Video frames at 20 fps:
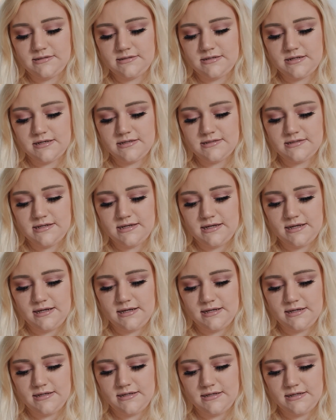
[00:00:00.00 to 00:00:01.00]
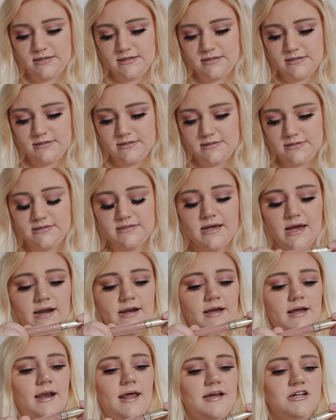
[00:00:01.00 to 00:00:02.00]
Disney
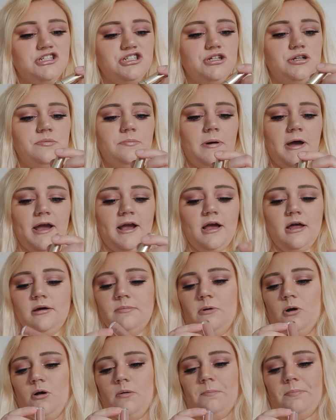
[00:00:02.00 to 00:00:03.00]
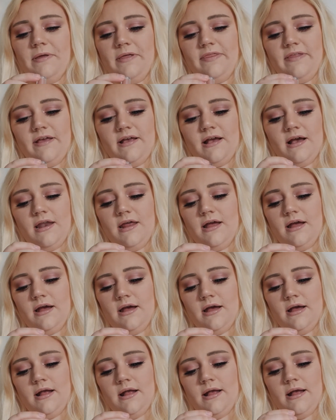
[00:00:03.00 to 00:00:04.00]
Designer Collection by Colourpop in the
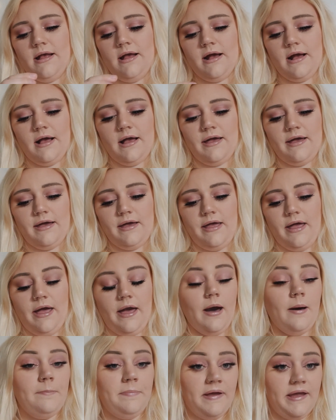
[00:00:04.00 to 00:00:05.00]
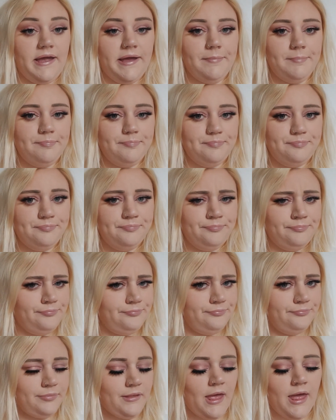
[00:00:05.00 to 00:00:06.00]
colour Guppy.
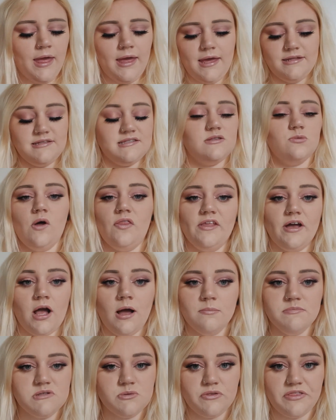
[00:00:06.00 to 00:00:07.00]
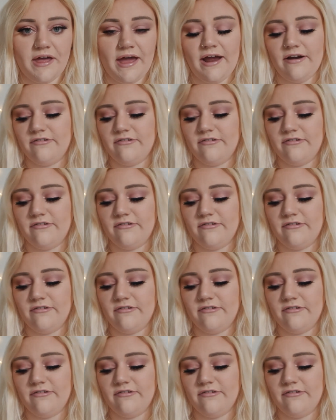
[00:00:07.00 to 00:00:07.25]
It's the one that comes with the